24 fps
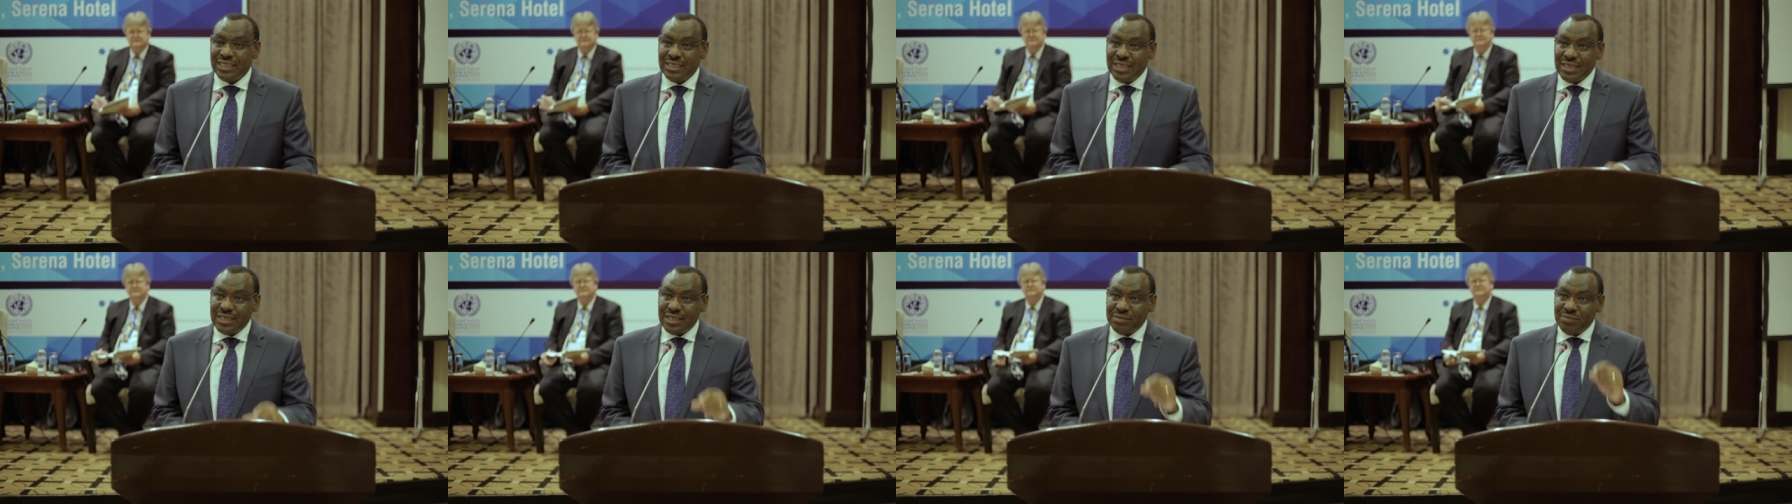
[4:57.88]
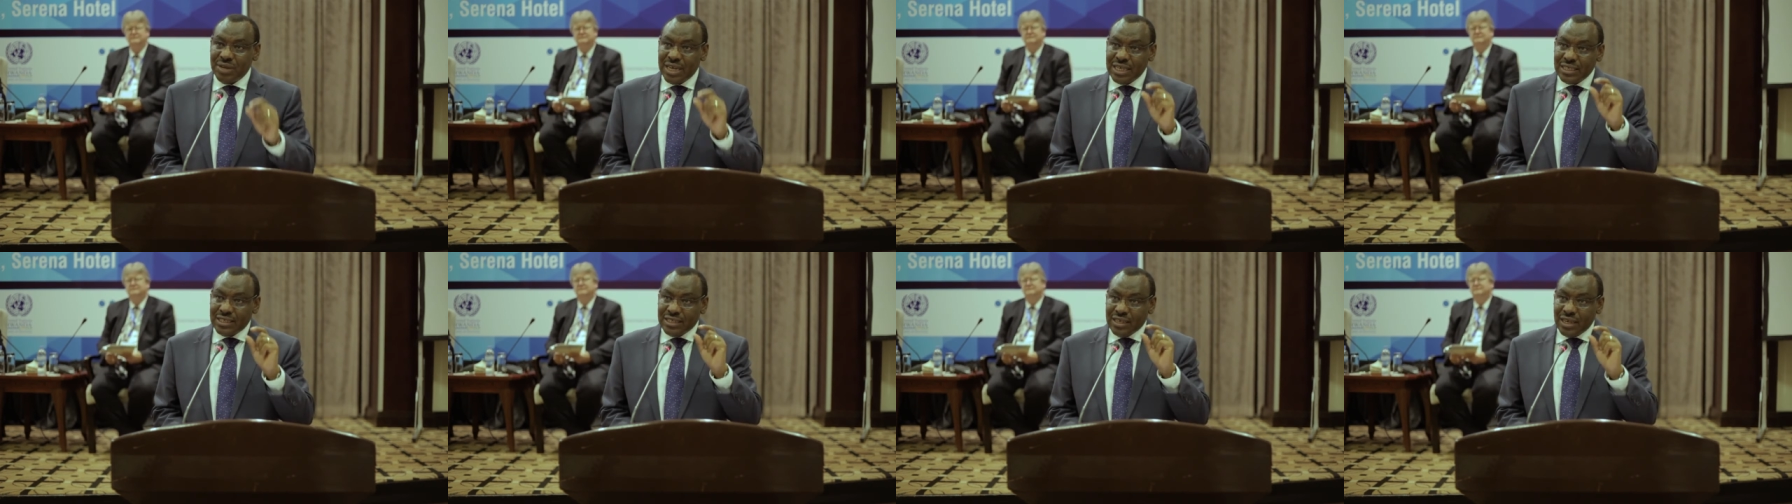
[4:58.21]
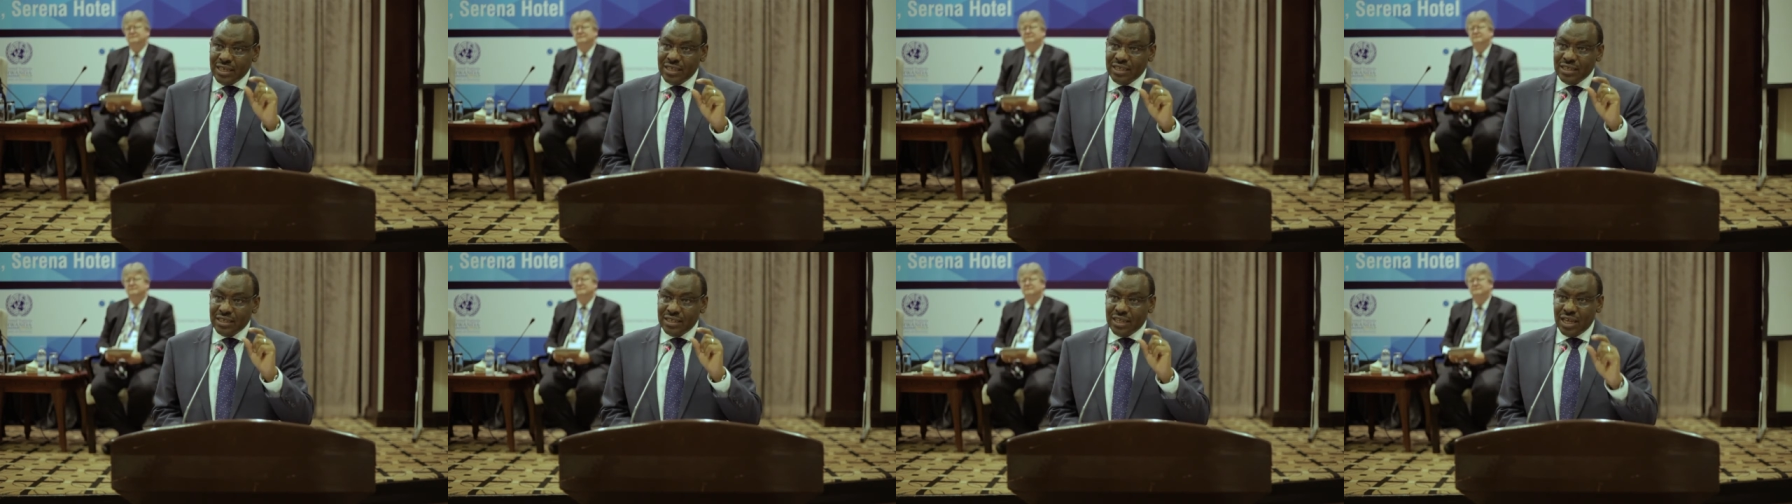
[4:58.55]
Just by
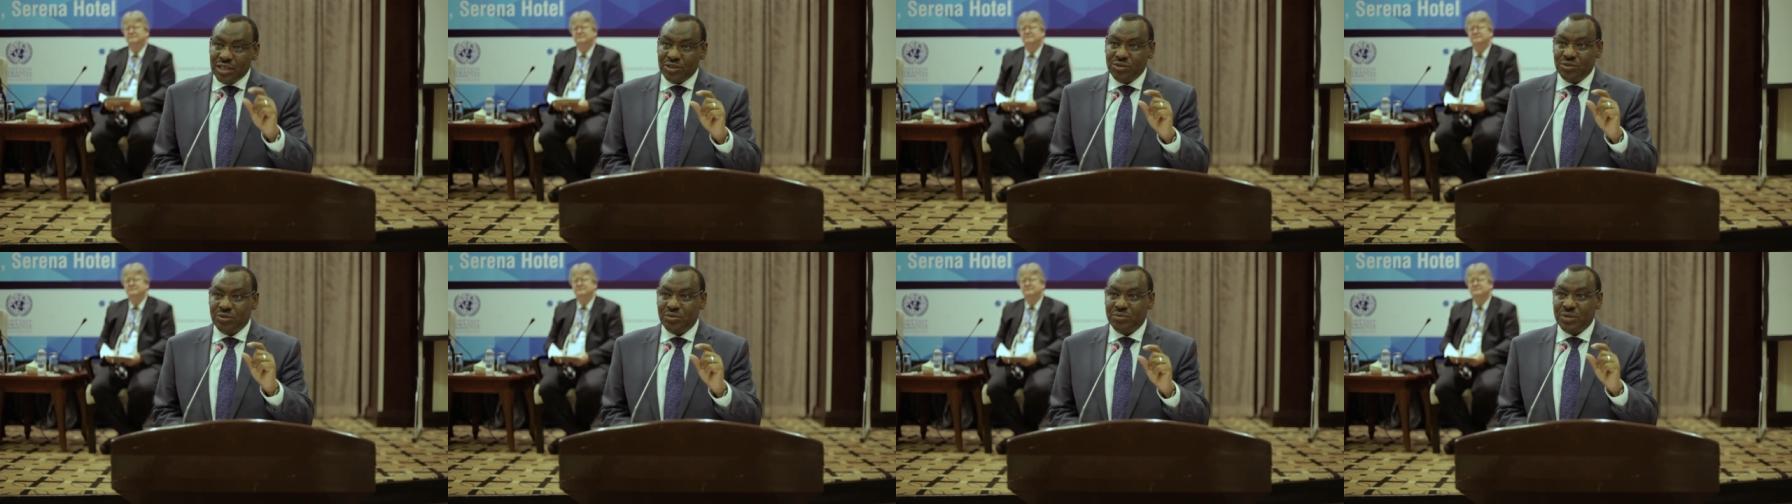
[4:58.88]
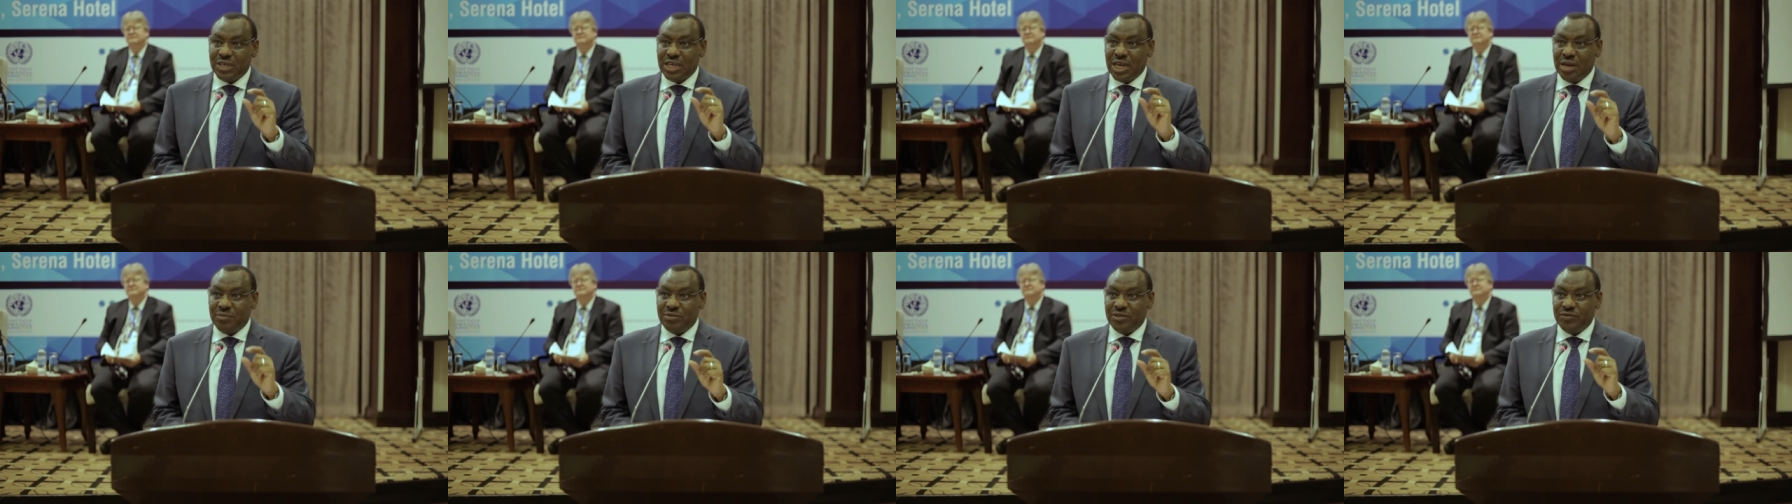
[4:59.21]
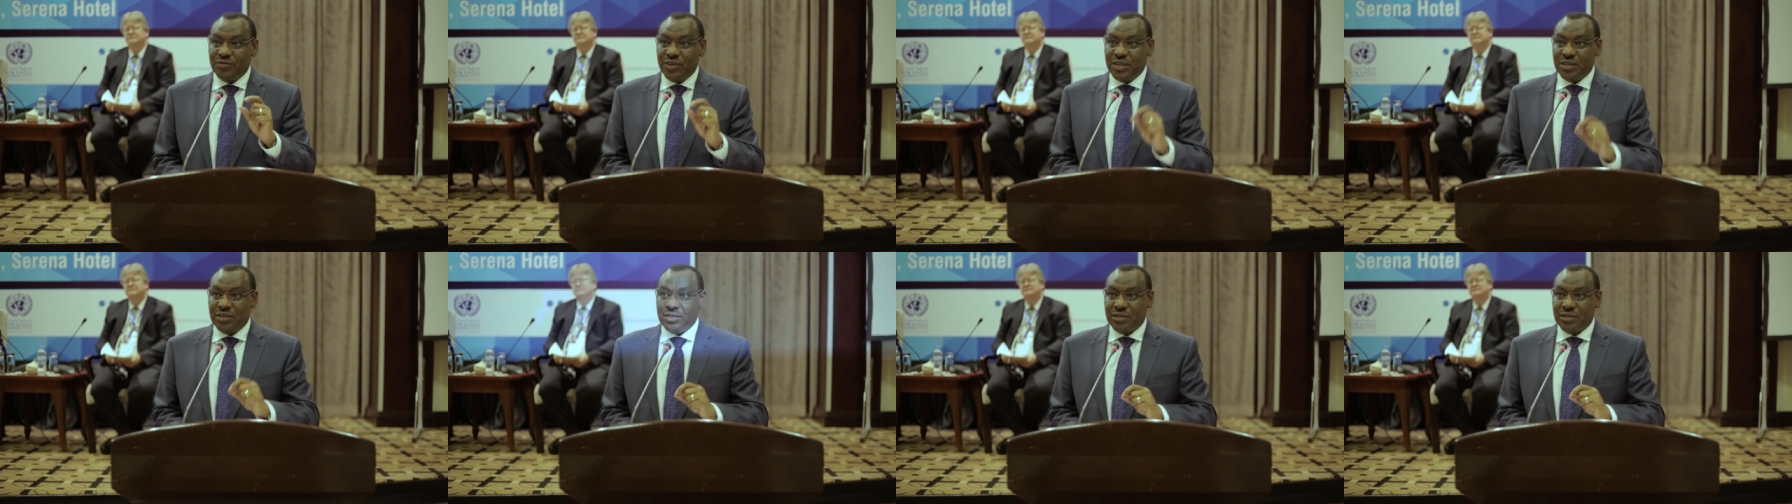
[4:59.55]
changing that law becomes very